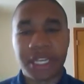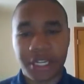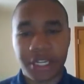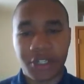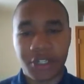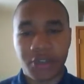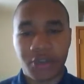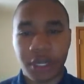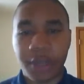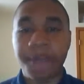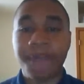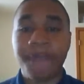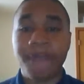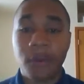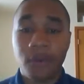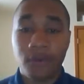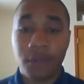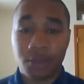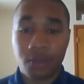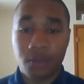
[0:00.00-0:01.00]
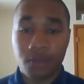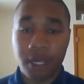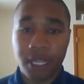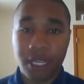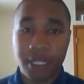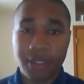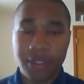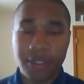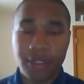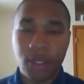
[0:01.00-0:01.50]
Industry, which
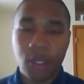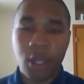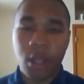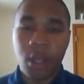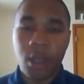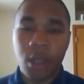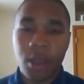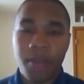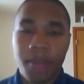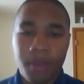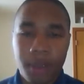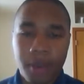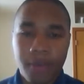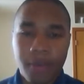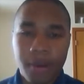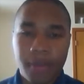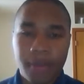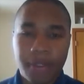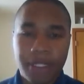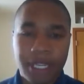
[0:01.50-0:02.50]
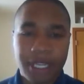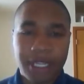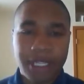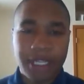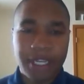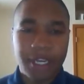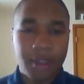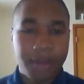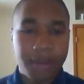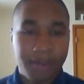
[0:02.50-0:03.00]
reads, "Being
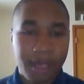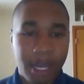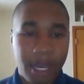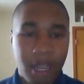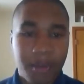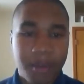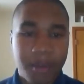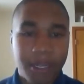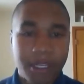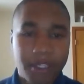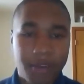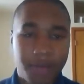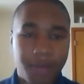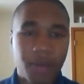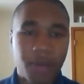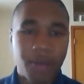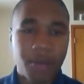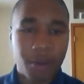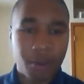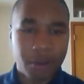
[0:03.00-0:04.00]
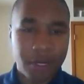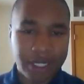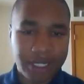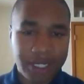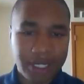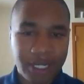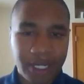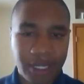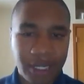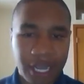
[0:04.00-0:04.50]
represented in the media makes you feel
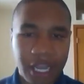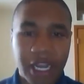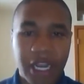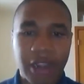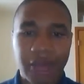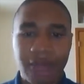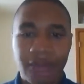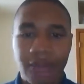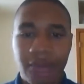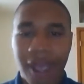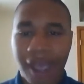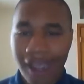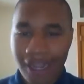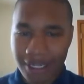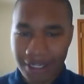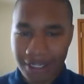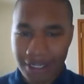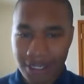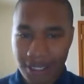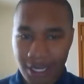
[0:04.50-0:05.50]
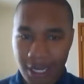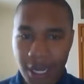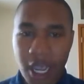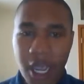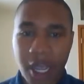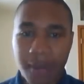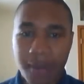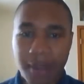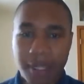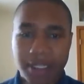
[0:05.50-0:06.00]
noticed. It gives you agency.
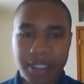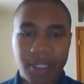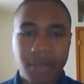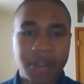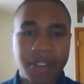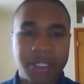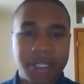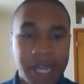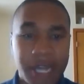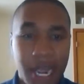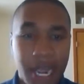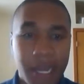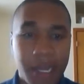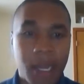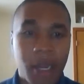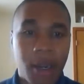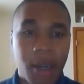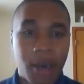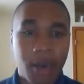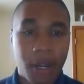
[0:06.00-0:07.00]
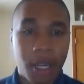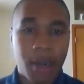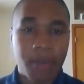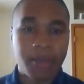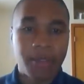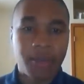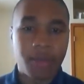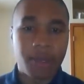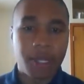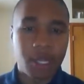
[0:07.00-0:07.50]
It means there is a dialogue going on
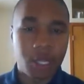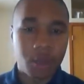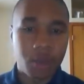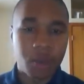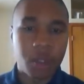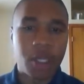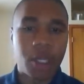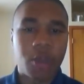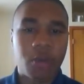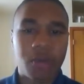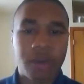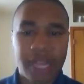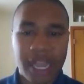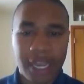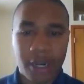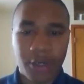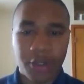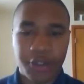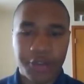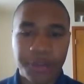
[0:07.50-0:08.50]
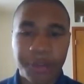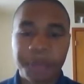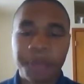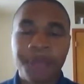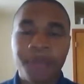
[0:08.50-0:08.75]
between you and the creators."